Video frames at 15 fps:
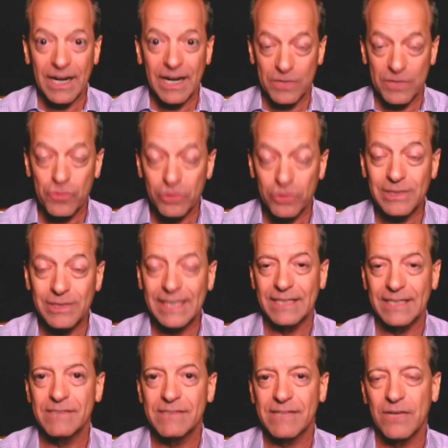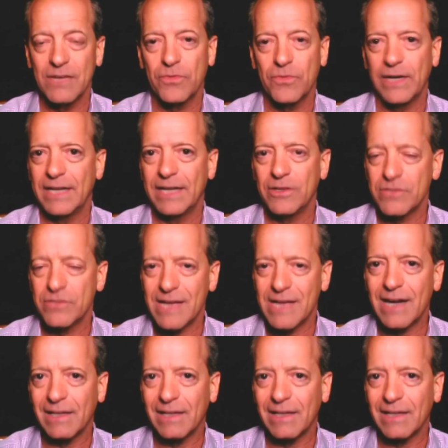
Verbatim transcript: You know, it truly is infinite, and there's